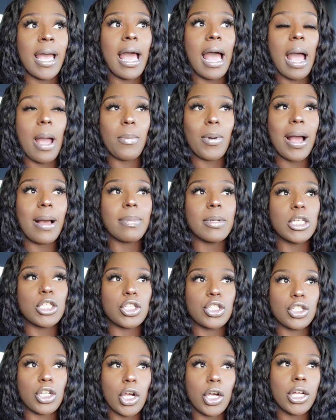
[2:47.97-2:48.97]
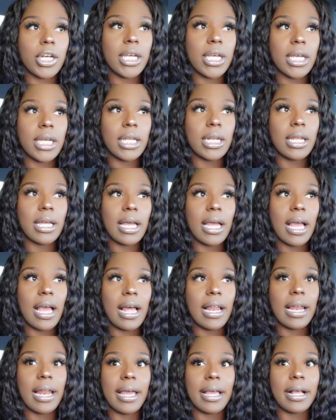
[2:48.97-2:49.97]
I probably started
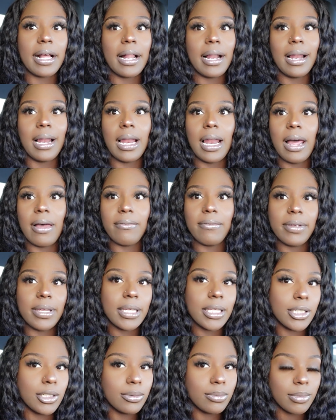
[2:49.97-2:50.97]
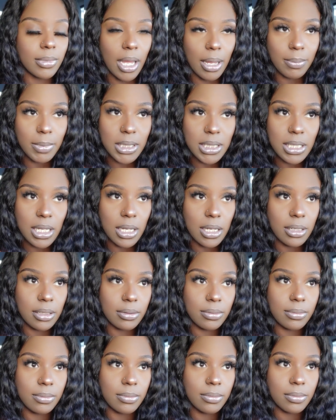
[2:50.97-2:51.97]
at like 11, I'ma say.
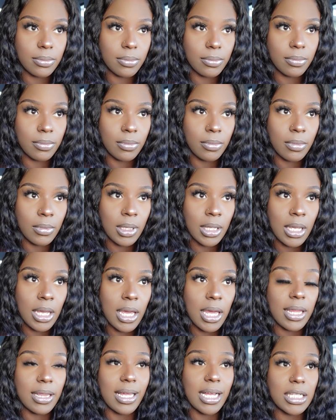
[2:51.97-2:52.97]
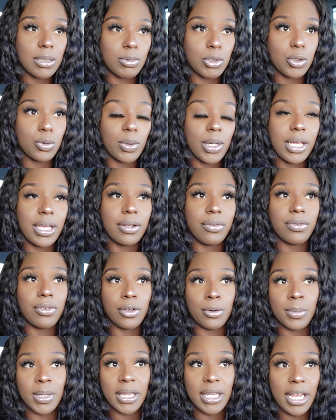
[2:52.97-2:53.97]
And that's between
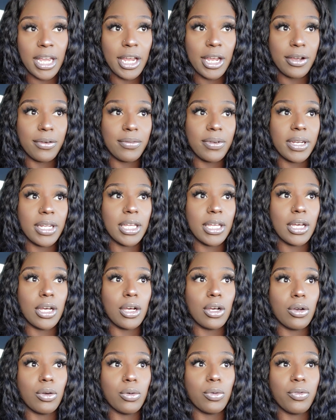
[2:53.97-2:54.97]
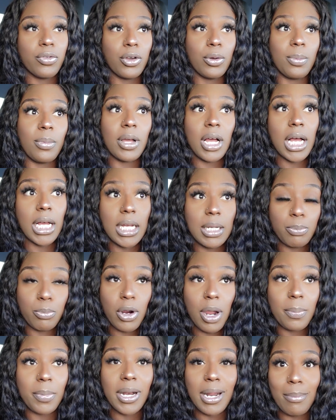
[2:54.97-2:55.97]
filming the hair video,
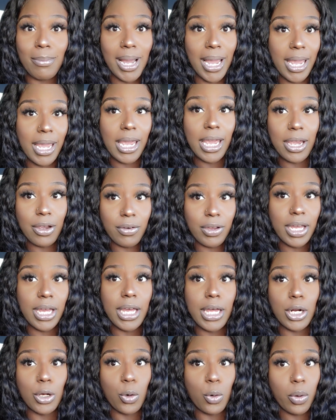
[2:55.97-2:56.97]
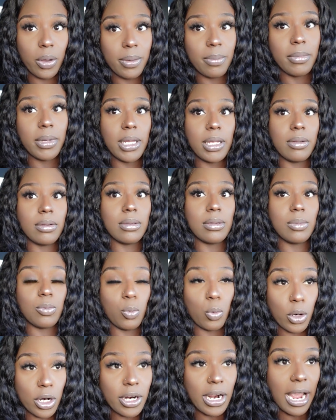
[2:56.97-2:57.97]
prepping up my area and equipment
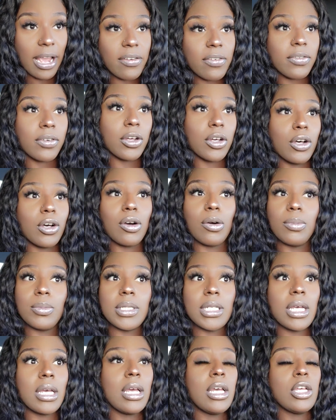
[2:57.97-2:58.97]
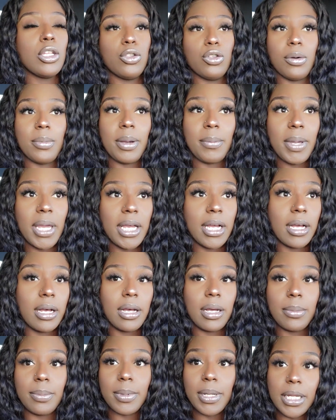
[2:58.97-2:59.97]
where I filmed, doing my
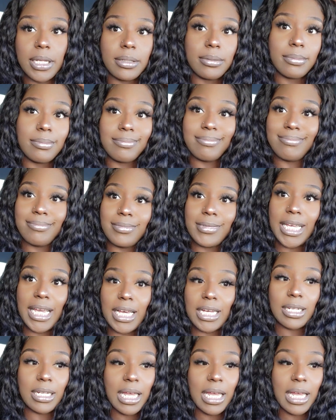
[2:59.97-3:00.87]
makeup, and yeah.